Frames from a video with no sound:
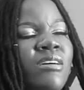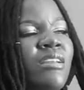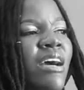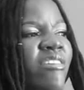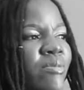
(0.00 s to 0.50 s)

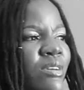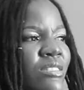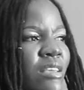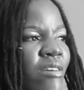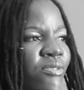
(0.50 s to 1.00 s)
alive
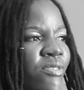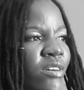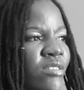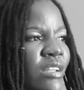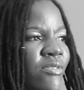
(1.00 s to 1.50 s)
because I
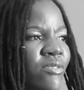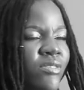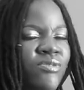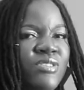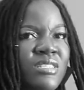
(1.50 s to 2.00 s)
felt like for
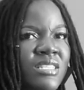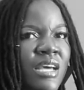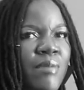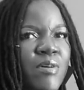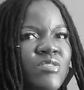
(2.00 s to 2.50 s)
the first
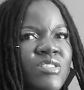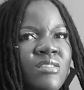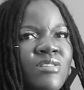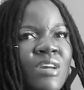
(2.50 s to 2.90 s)
time I was